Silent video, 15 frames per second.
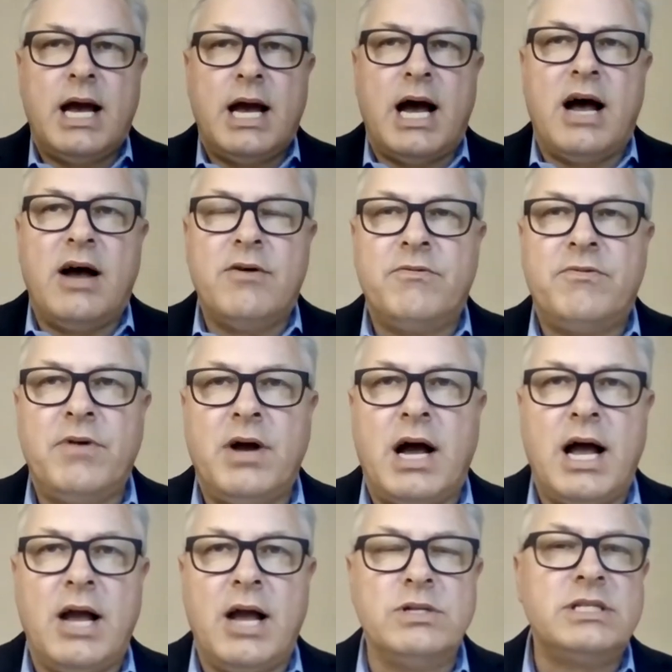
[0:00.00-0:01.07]
Uh,
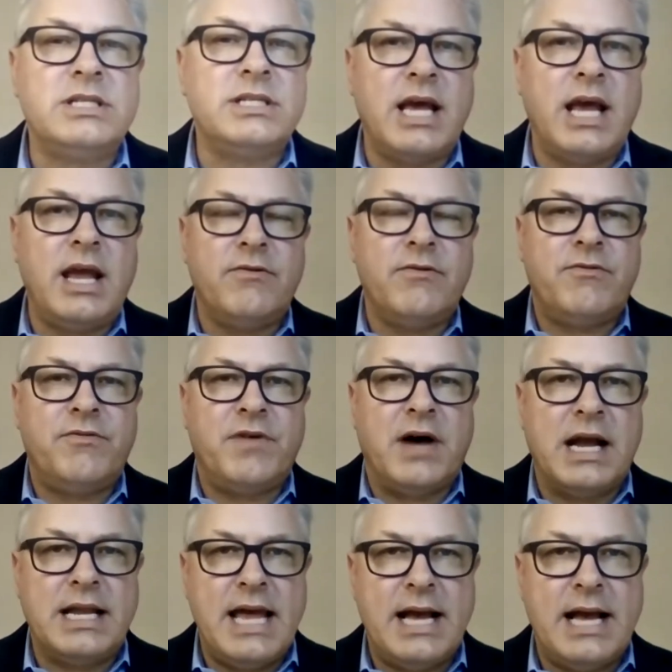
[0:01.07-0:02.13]
I would say
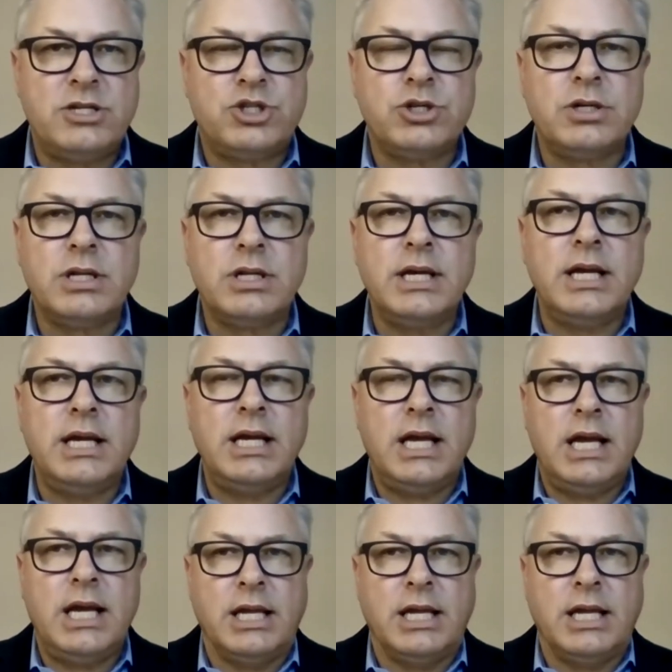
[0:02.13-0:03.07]
financially